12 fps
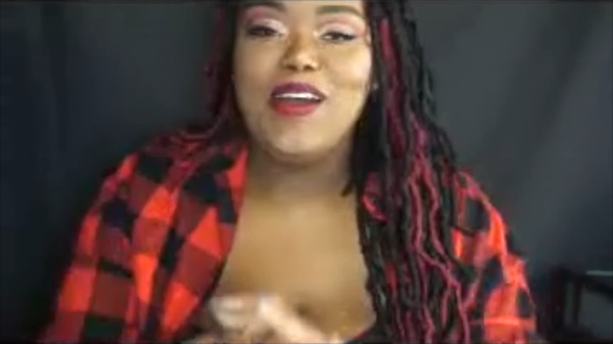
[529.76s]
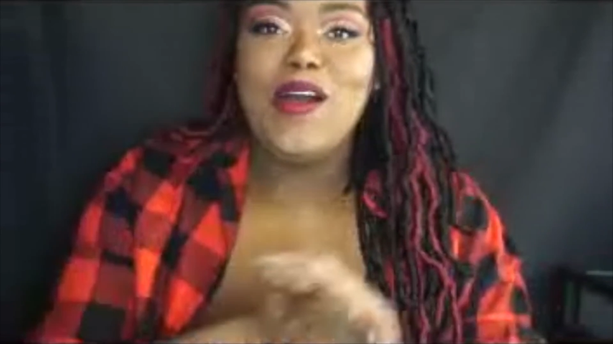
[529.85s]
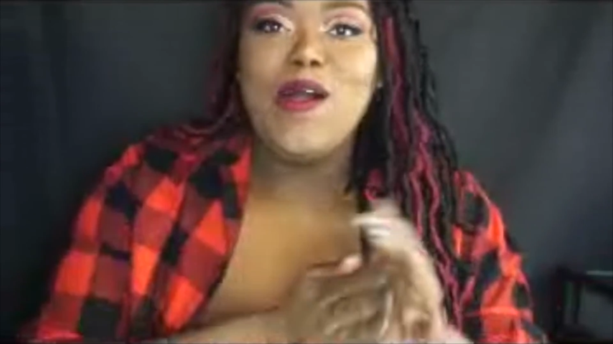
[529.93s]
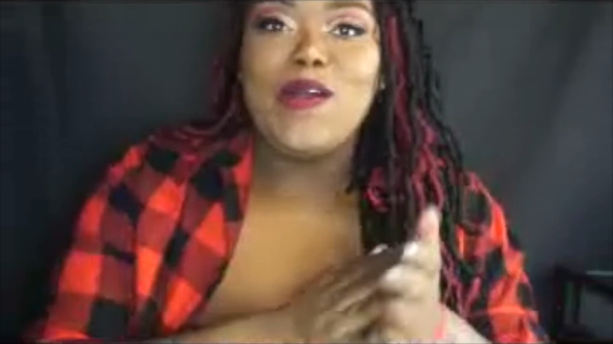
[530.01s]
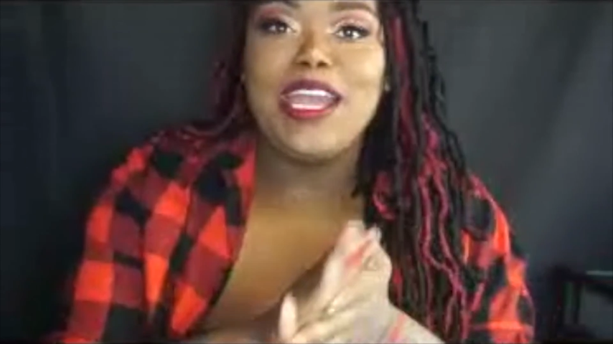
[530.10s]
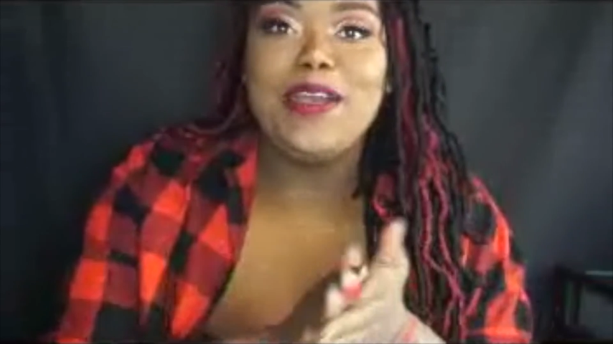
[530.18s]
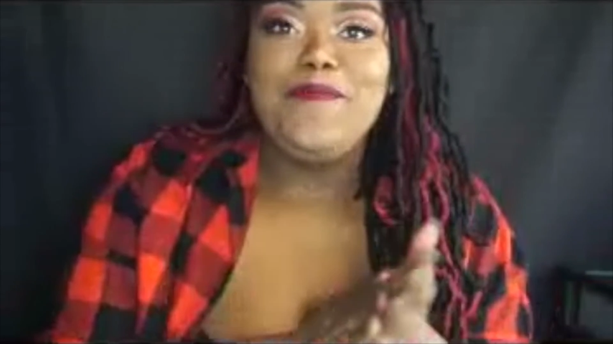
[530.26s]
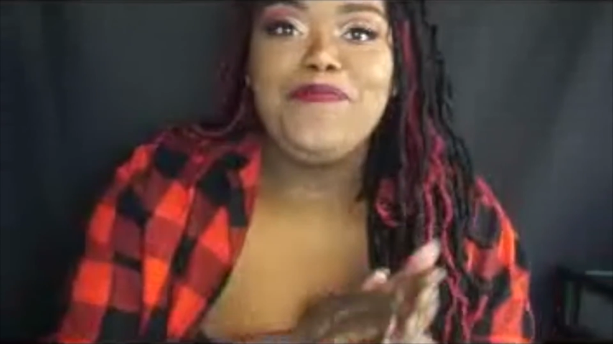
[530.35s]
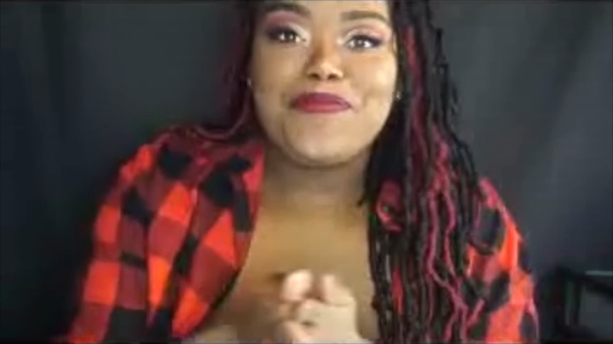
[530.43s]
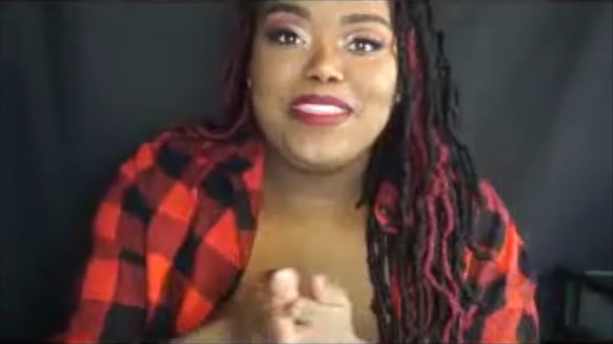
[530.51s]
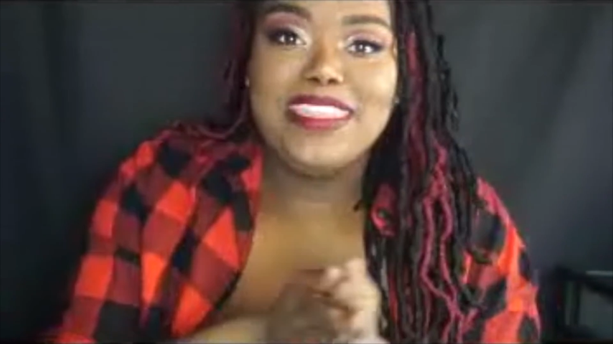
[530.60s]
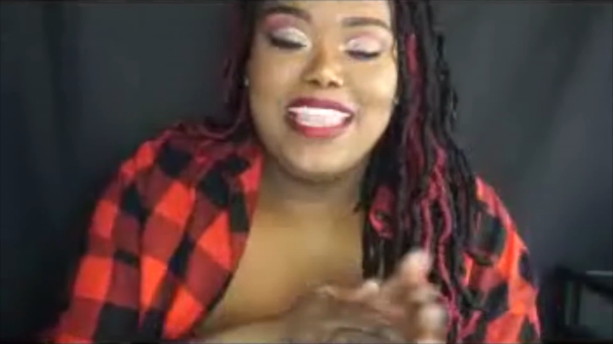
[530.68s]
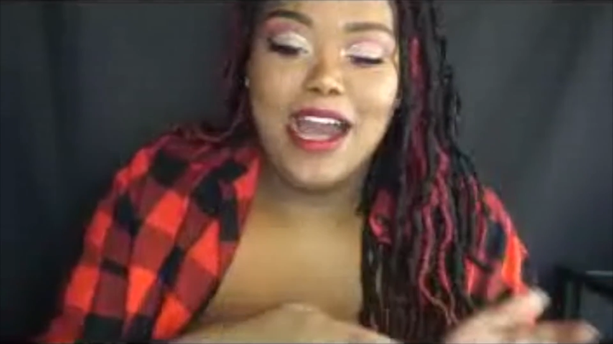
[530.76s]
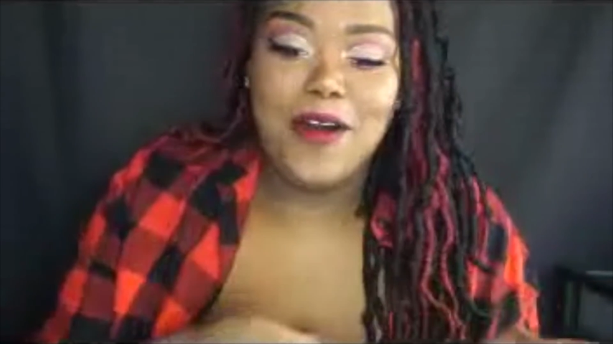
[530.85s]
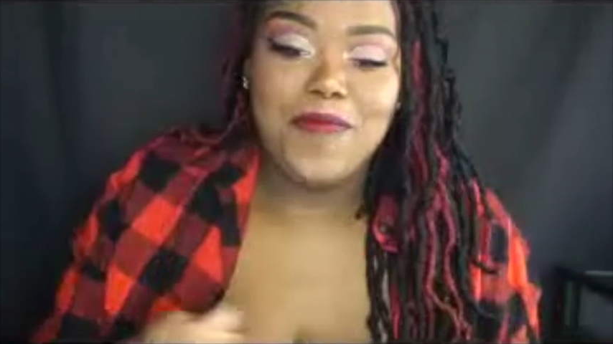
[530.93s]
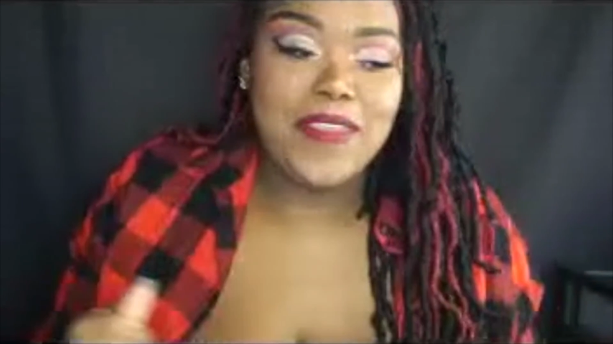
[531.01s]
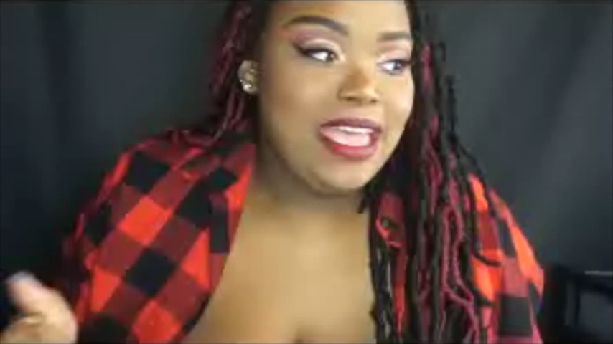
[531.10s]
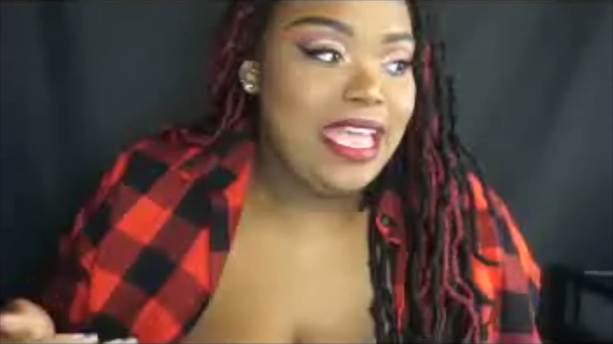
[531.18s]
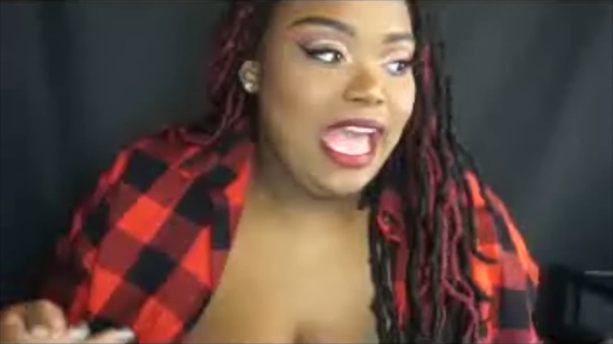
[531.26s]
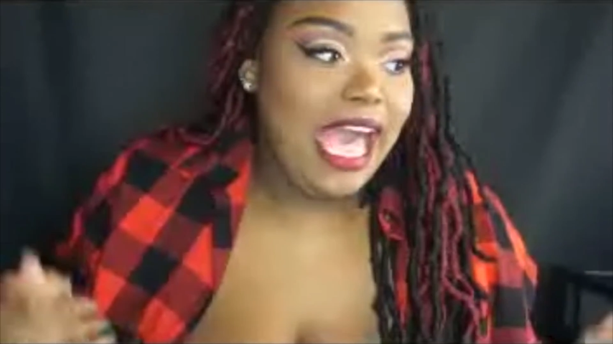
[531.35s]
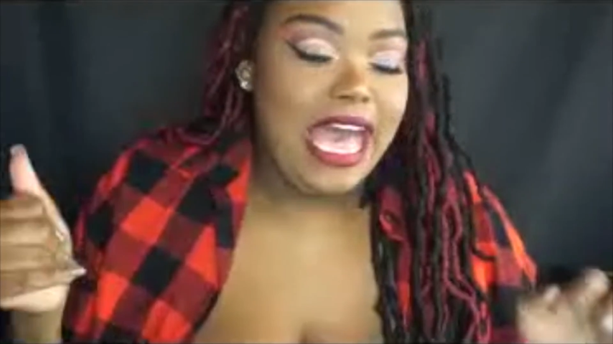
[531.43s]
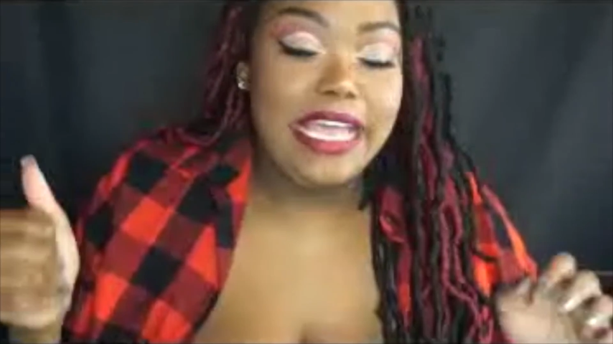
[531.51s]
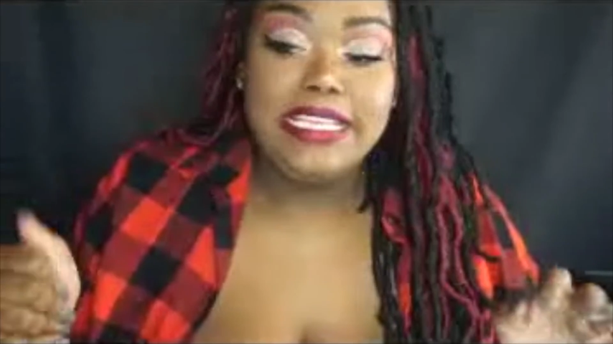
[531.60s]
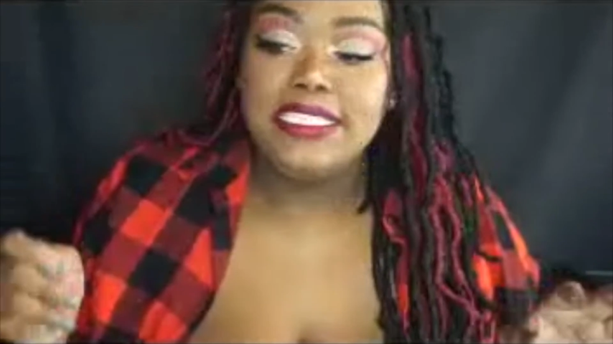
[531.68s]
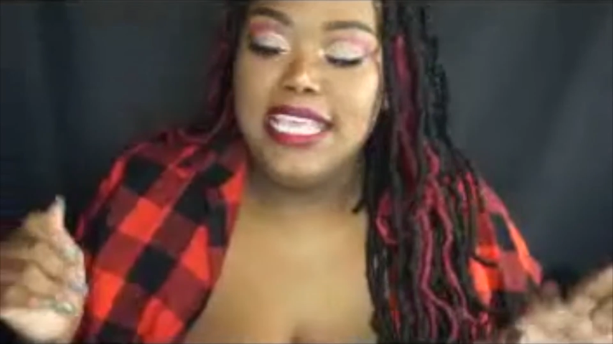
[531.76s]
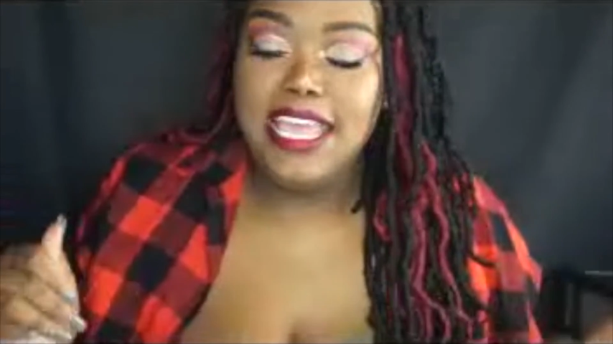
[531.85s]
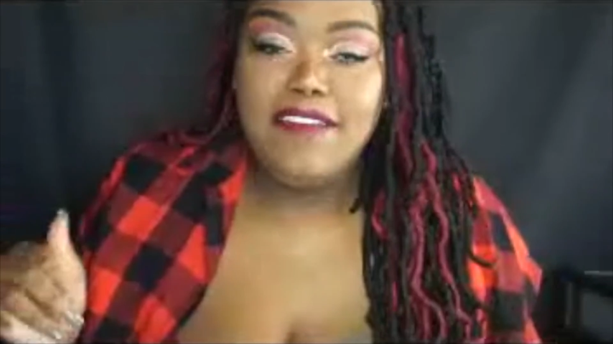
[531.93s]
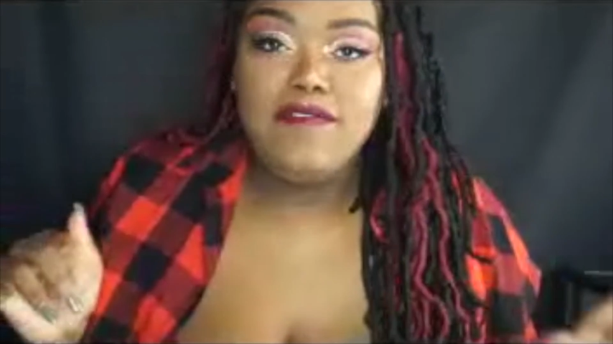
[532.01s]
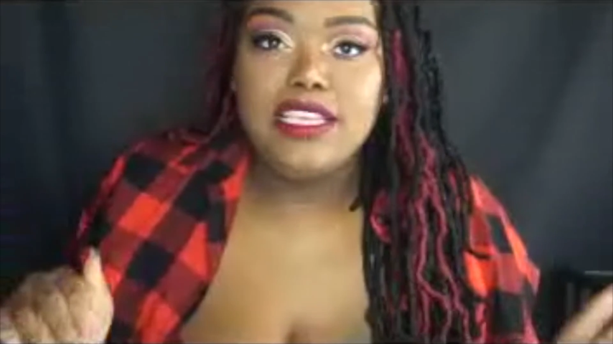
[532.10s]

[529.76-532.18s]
Okay, now I saved